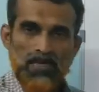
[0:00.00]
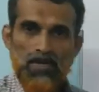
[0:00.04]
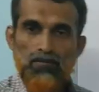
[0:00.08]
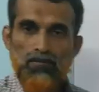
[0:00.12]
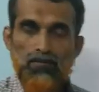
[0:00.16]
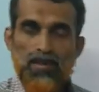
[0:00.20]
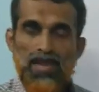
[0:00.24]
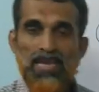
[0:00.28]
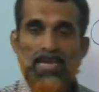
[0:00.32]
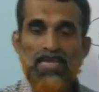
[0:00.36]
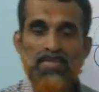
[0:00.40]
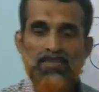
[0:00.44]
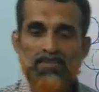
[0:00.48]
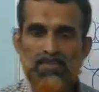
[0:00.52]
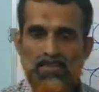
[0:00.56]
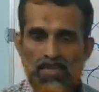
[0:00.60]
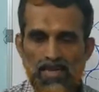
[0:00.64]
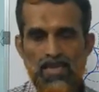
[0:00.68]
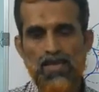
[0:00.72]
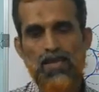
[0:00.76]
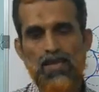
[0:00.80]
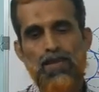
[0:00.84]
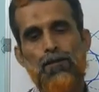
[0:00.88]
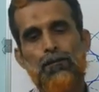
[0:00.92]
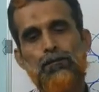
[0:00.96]
remaining
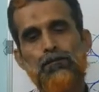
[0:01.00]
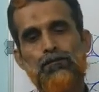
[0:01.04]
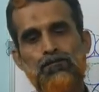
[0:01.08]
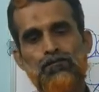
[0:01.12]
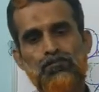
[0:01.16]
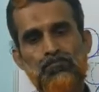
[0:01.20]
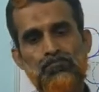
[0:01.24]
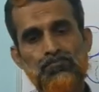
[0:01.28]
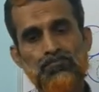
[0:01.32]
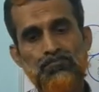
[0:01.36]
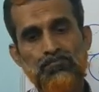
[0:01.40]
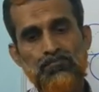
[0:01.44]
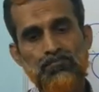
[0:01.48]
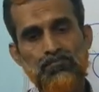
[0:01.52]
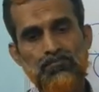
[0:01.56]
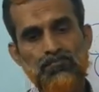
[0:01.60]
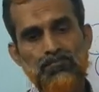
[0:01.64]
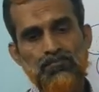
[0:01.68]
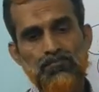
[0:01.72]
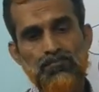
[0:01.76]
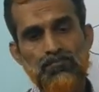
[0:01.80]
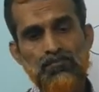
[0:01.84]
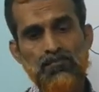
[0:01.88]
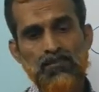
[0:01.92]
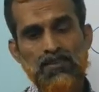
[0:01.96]
3?
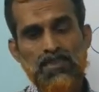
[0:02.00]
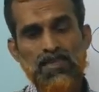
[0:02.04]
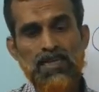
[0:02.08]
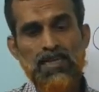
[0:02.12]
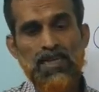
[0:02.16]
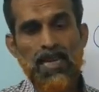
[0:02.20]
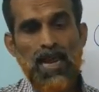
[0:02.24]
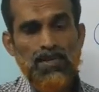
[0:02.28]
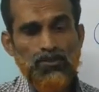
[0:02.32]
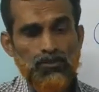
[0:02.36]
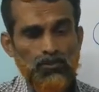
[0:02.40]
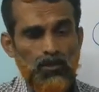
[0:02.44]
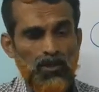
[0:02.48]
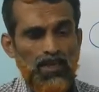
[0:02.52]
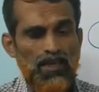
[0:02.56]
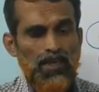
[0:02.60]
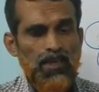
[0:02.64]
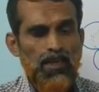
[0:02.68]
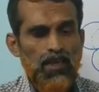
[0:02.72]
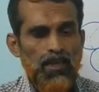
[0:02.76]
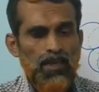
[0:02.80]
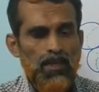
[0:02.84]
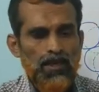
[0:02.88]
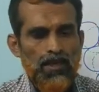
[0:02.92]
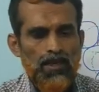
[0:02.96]

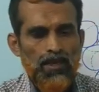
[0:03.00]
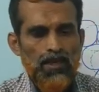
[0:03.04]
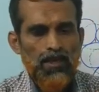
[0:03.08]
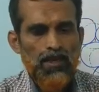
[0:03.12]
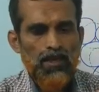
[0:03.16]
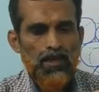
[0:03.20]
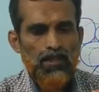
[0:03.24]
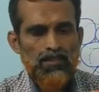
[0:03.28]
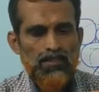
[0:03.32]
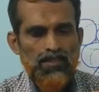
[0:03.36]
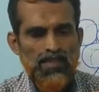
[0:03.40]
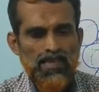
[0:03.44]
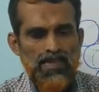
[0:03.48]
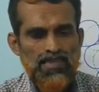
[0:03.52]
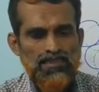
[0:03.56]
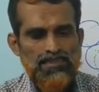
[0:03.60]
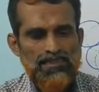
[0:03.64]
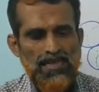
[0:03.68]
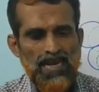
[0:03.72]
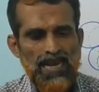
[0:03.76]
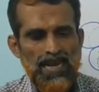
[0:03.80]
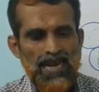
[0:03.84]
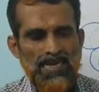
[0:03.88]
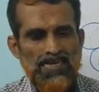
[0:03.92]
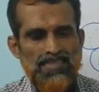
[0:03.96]
Actually,
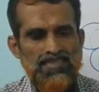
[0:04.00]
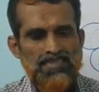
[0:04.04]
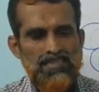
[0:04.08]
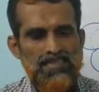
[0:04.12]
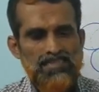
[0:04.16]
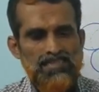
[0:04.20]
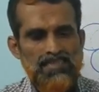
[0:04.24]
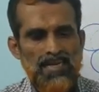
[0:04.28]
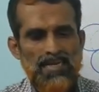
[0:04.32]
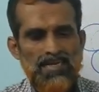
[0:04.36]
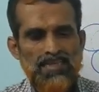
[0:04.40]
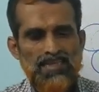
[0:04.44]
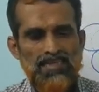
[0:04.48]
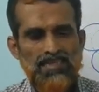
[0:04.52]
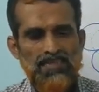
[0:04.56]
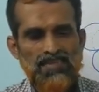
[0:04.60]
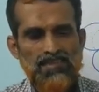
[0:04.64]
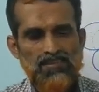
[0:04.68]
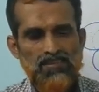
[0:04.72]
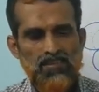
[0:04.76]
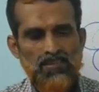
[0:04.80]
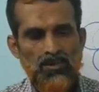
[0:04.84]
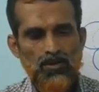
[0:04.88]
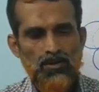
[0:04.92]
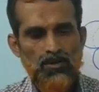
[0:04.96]
these edge
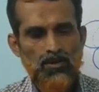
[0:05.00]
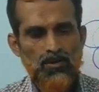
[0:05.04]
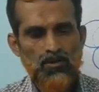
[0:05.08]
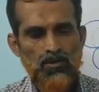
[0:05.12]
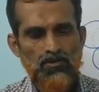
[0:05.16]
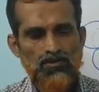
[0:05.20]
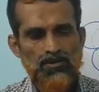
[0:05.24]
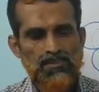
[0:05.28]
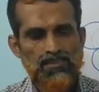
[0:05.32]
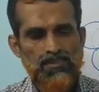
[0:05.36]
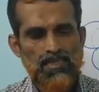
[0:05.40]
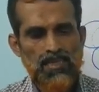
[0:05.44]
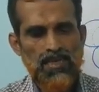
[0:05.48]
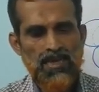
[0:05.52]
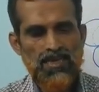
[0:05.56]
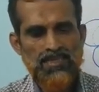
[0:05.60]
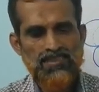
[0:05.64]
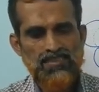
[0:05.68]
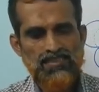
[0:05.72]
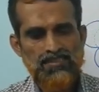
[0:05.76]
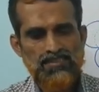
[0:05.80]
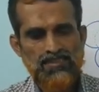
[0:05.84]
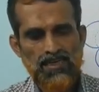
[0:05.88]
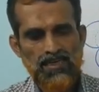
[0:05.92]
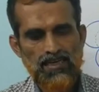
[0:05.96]
centers, you know this is an
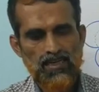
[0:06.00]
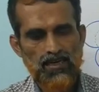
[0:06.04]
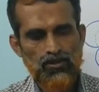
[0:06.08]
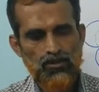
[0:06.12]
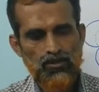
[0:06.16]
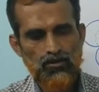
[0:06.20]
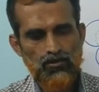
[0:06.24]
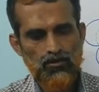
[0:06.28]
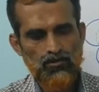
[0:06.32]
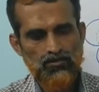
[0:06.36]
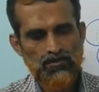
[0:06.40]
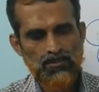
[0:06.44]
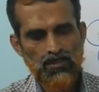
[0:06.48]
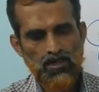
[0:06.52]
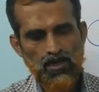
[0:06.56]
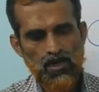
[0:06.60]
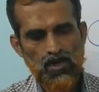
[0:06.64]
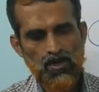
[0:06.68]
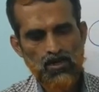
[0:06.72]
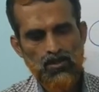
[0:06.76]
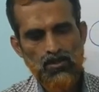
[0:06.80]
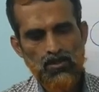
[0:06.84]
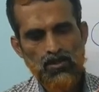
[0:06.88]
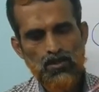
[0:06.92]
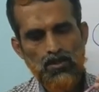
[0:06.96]
edge center, you know there
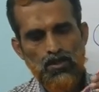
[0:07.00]
are